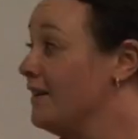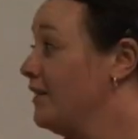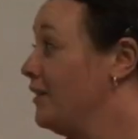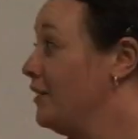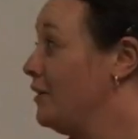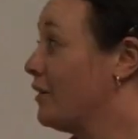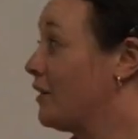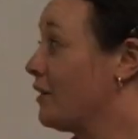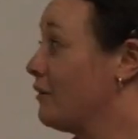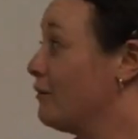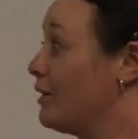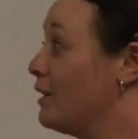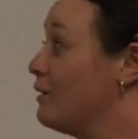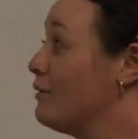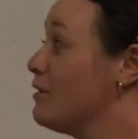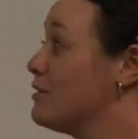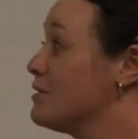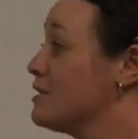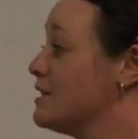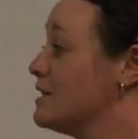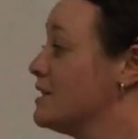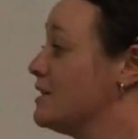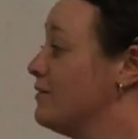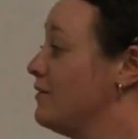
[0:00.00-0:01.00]
You can rewatch
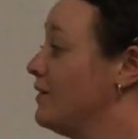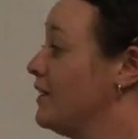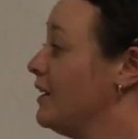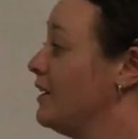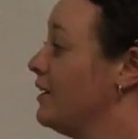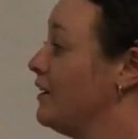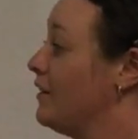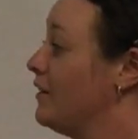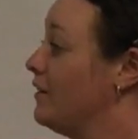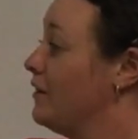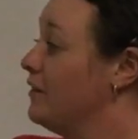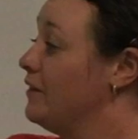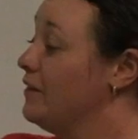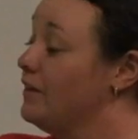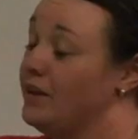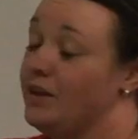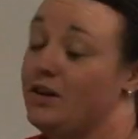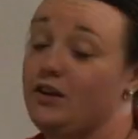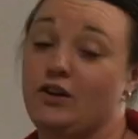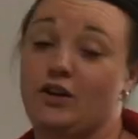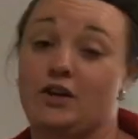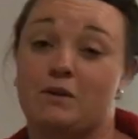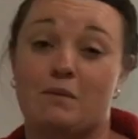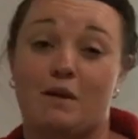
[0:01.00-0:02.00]
this video.
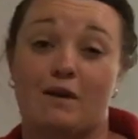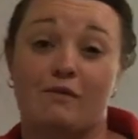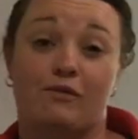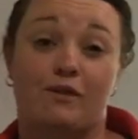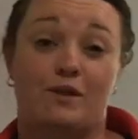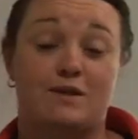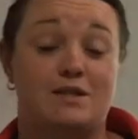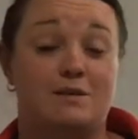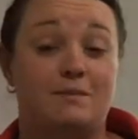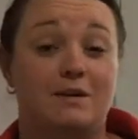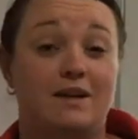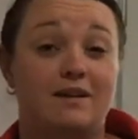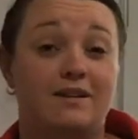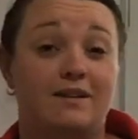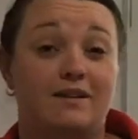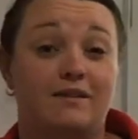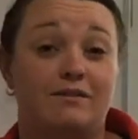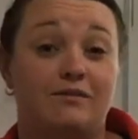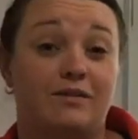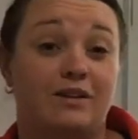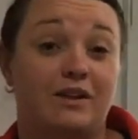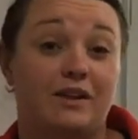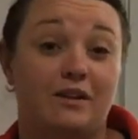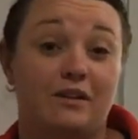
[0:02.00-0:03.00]
You might find some other
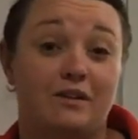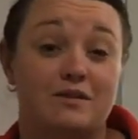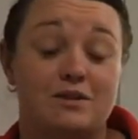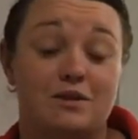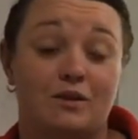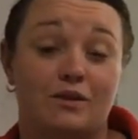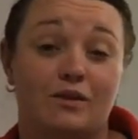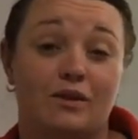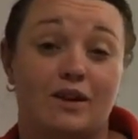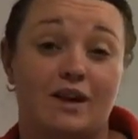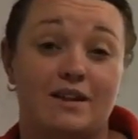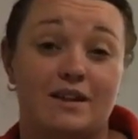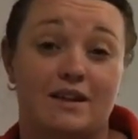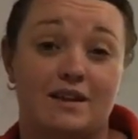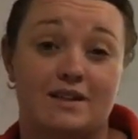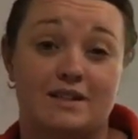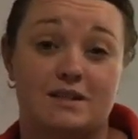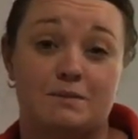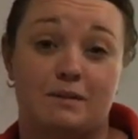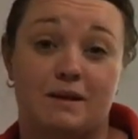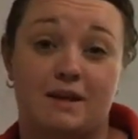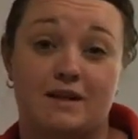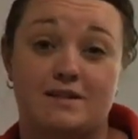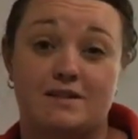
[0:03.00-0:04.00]
videos online that
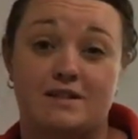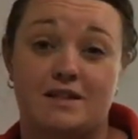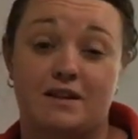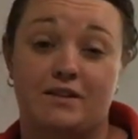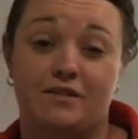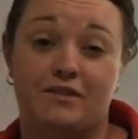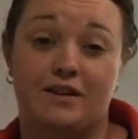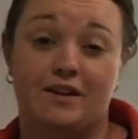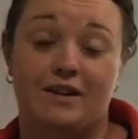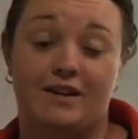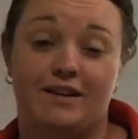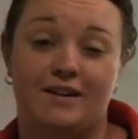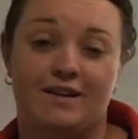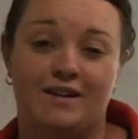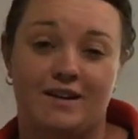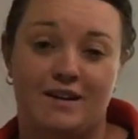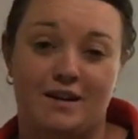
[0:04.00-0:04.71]
explains area,